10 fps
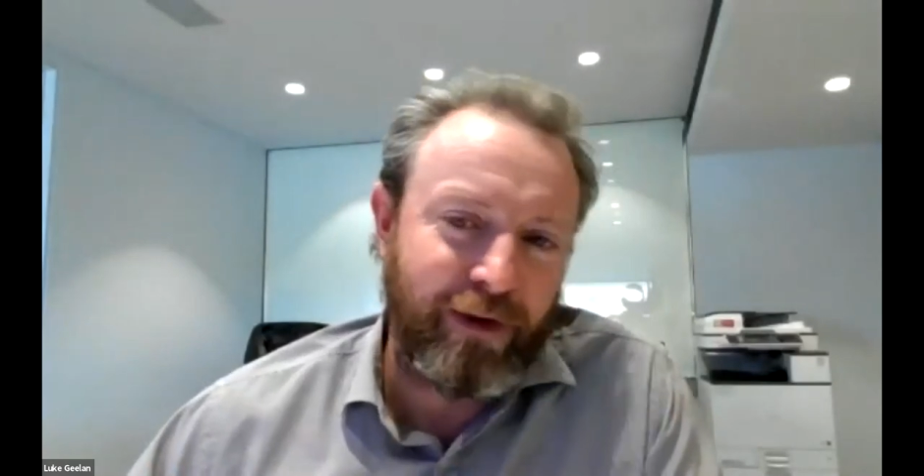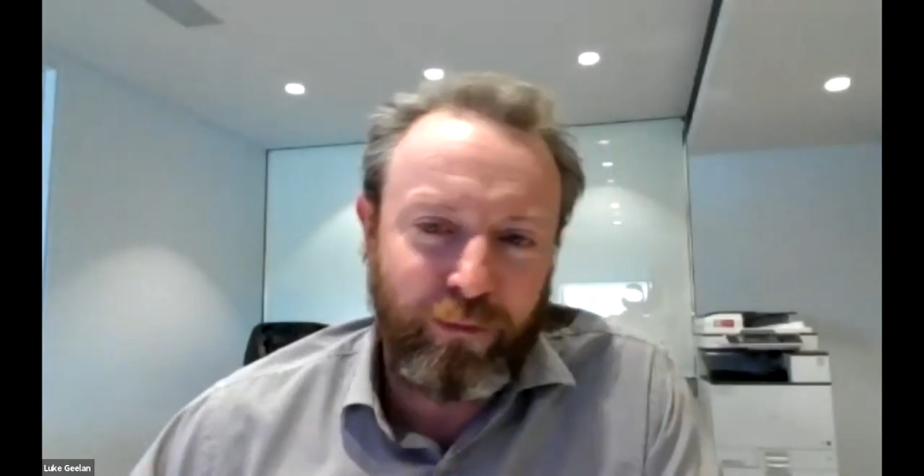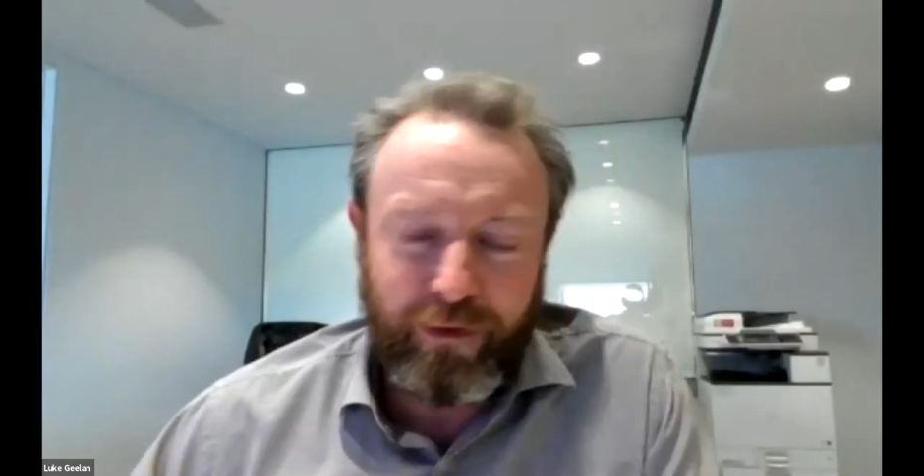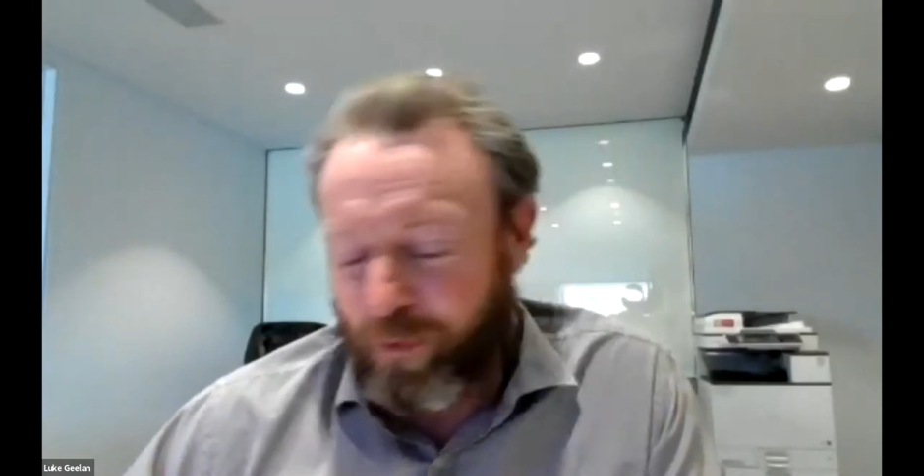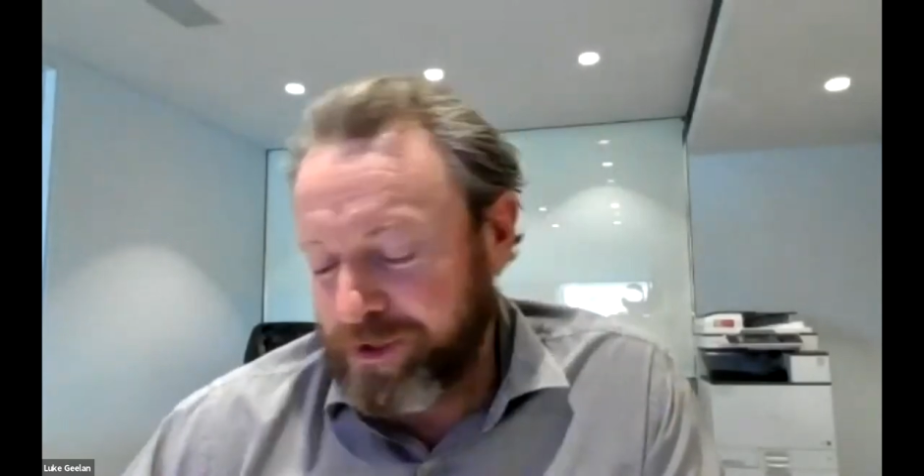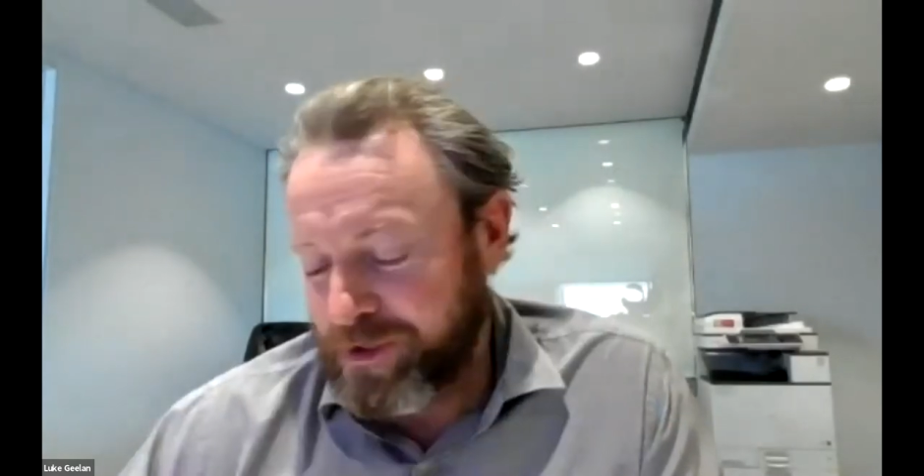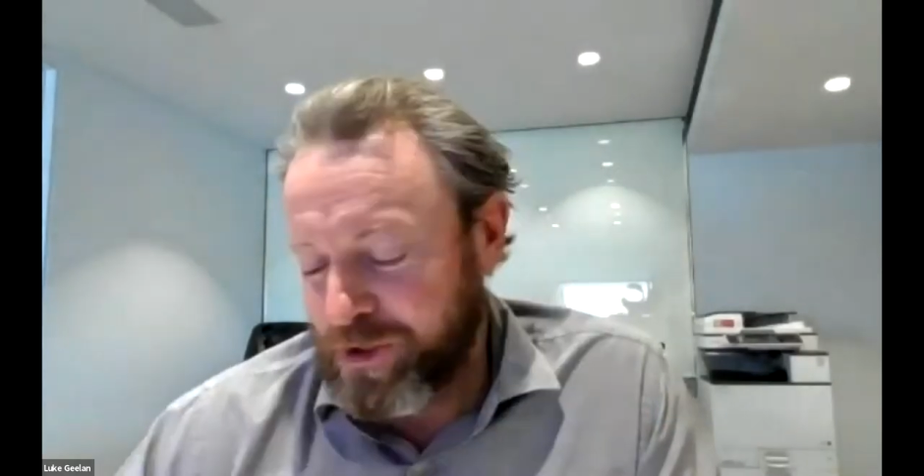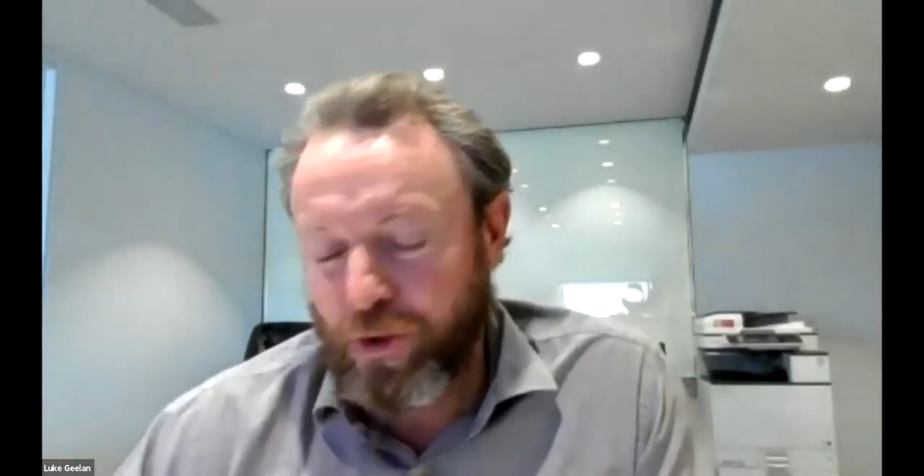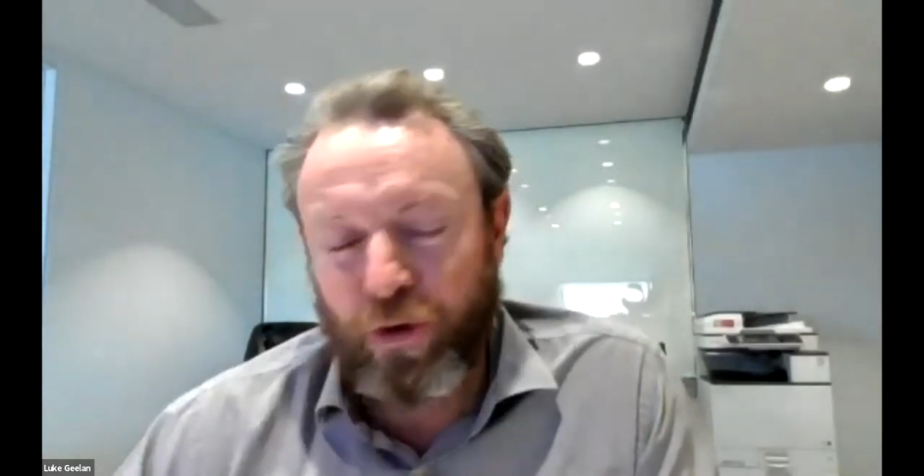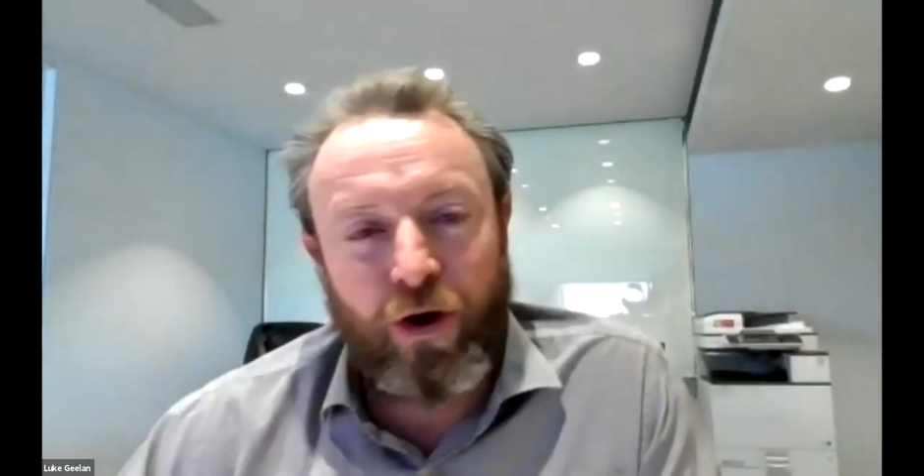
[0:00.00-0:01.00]
then once as
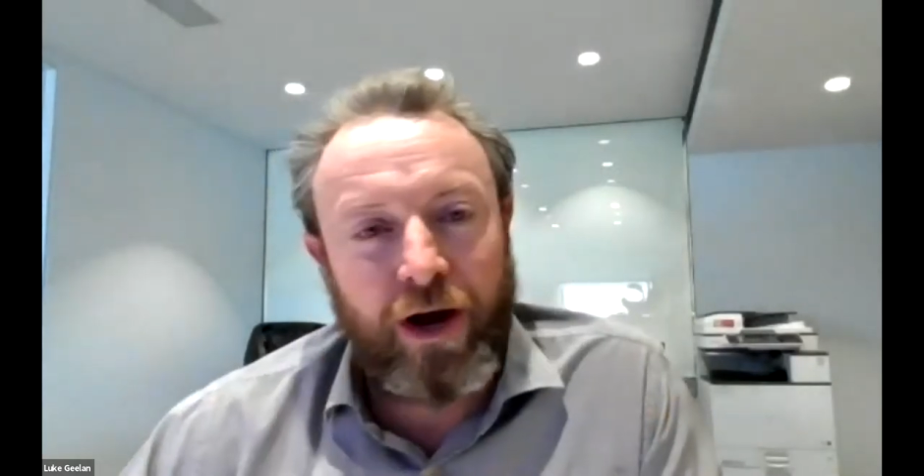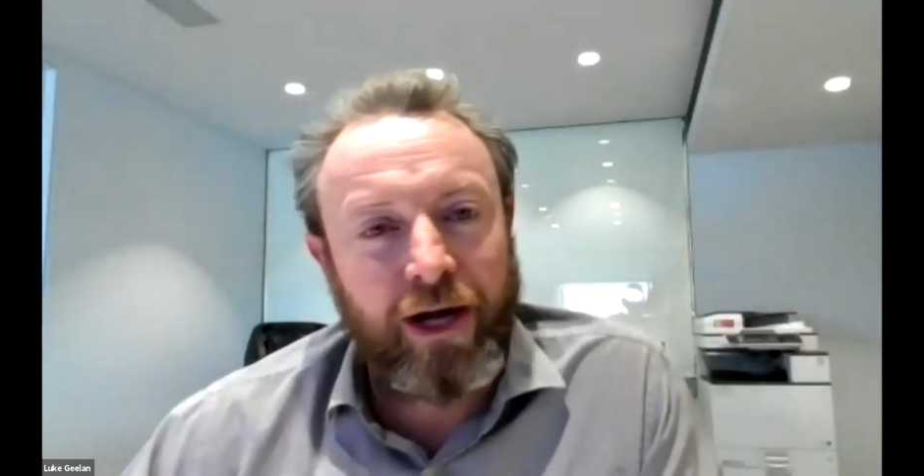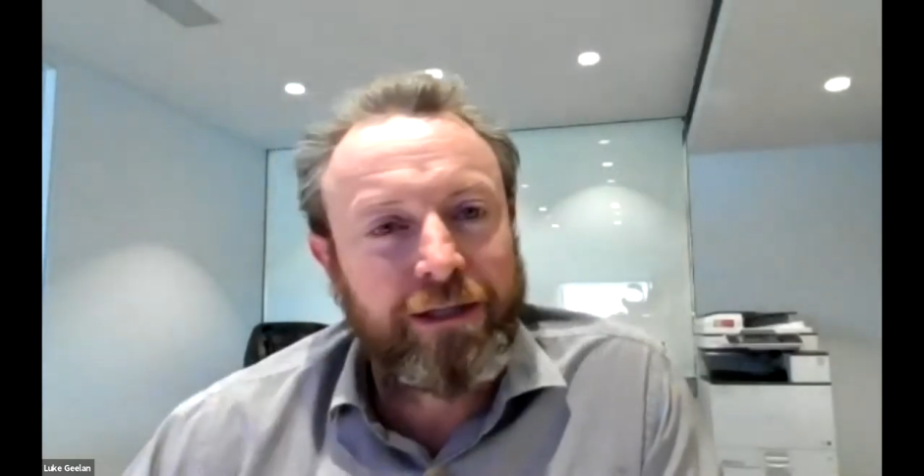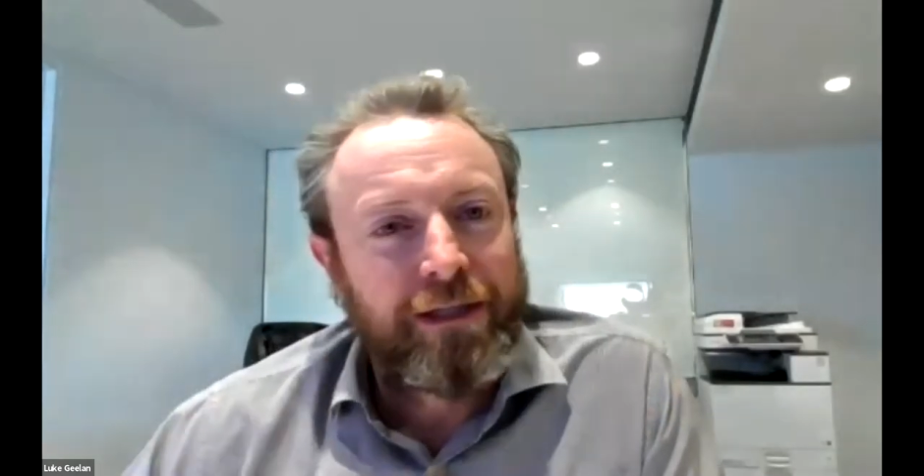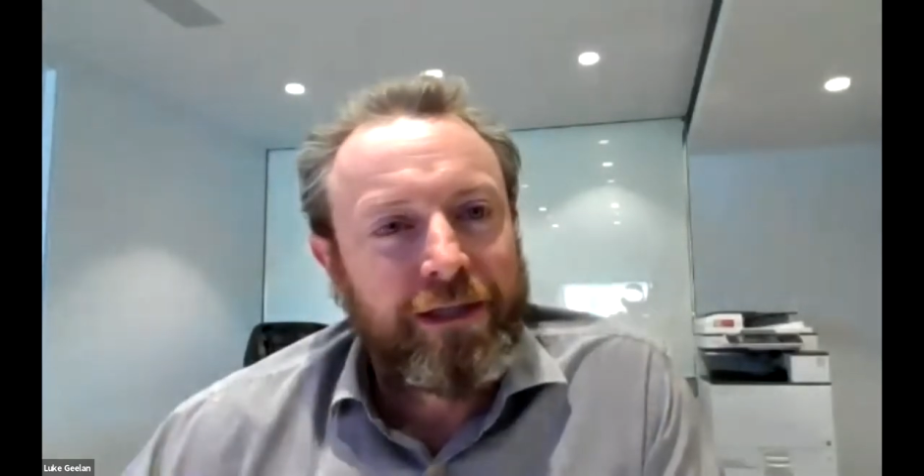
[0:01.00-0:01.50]
Shore Hire.